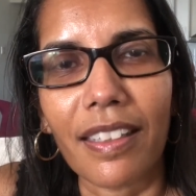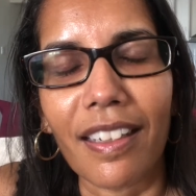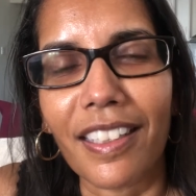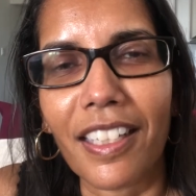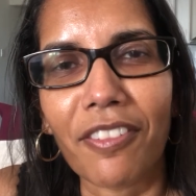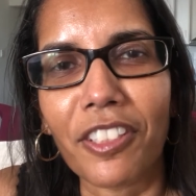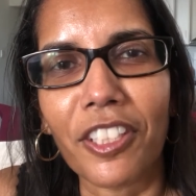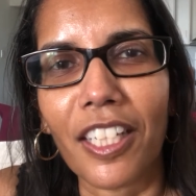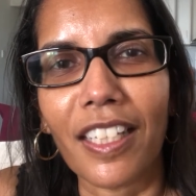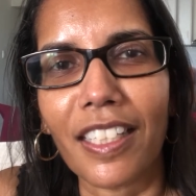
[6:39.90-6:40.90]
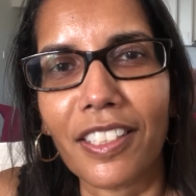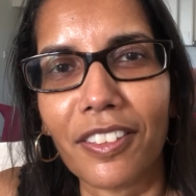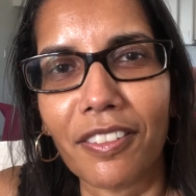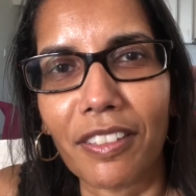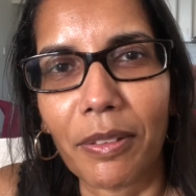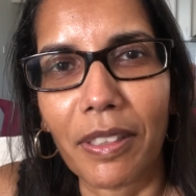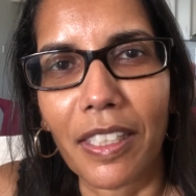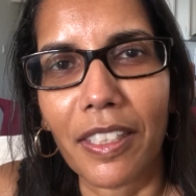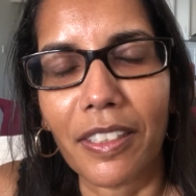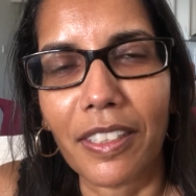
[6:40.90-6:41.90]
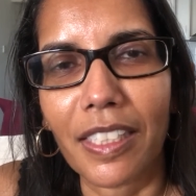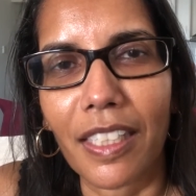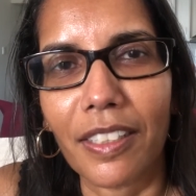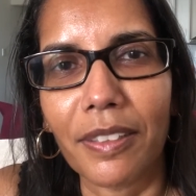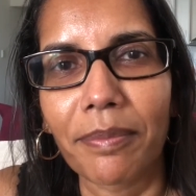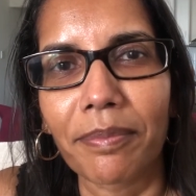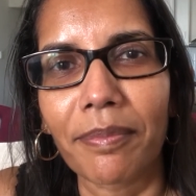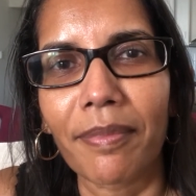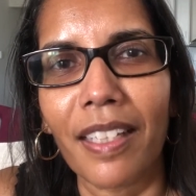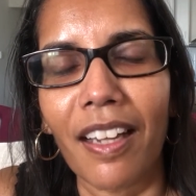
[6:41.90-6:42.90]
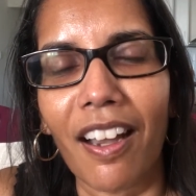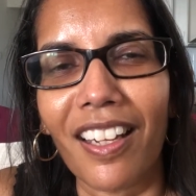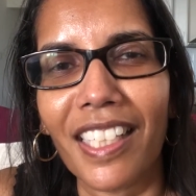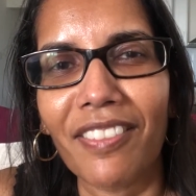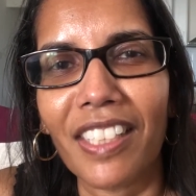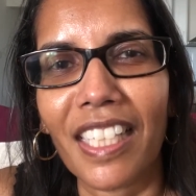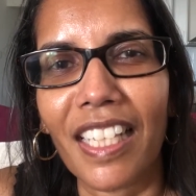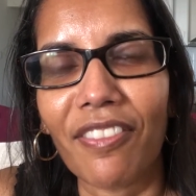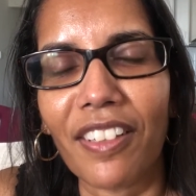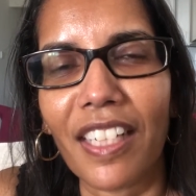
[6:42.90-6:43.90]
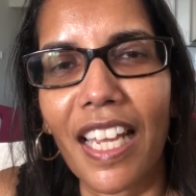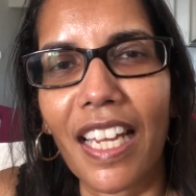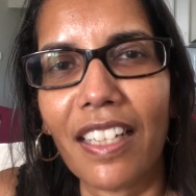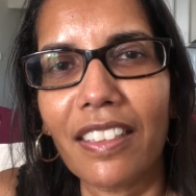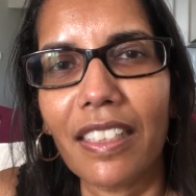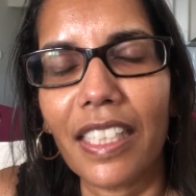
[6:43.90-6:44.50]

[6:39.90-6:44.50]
I'd love to share that story with you. So I'll leave it there for now.